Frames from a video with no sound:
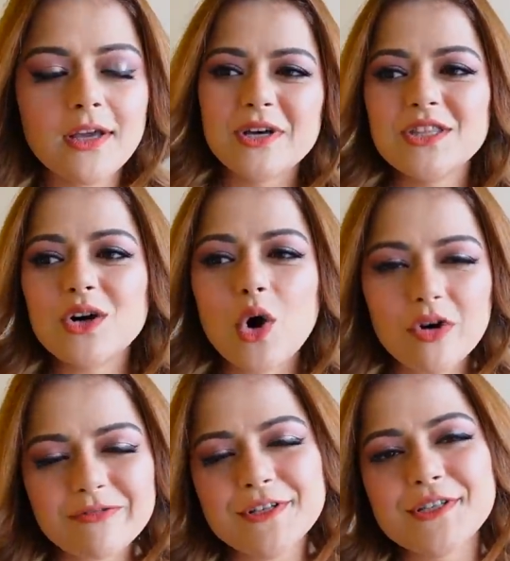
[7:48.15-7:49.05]
but the
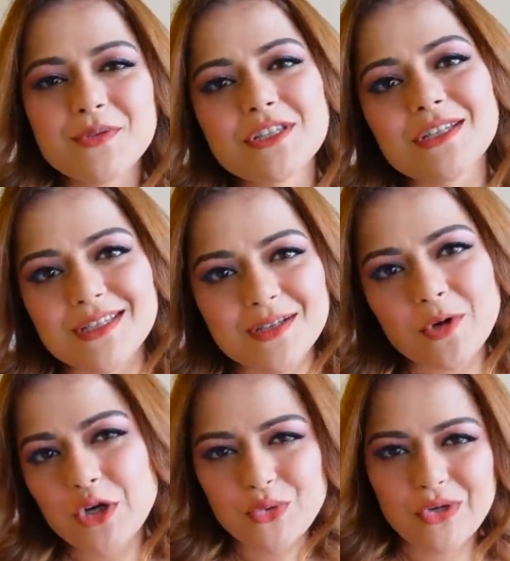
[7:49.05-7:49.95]
offers were just
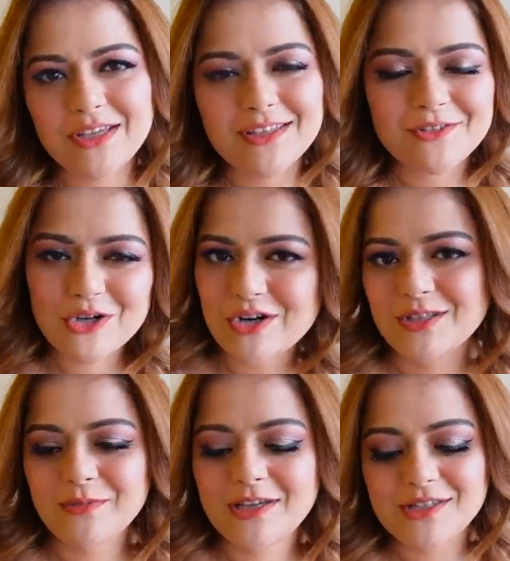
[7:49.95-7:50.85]
about okay. They were not the
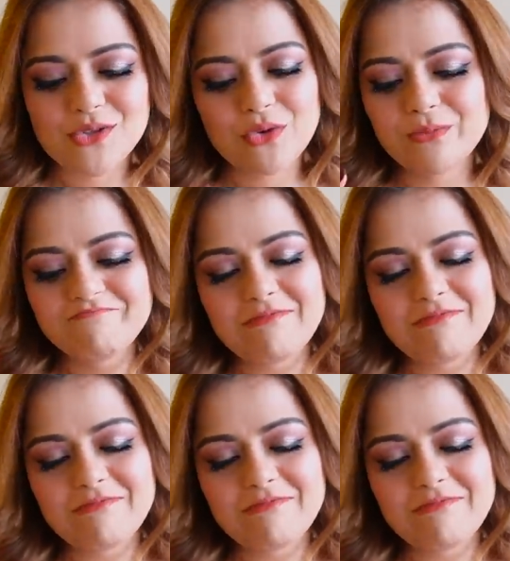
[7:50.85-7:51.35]
best, so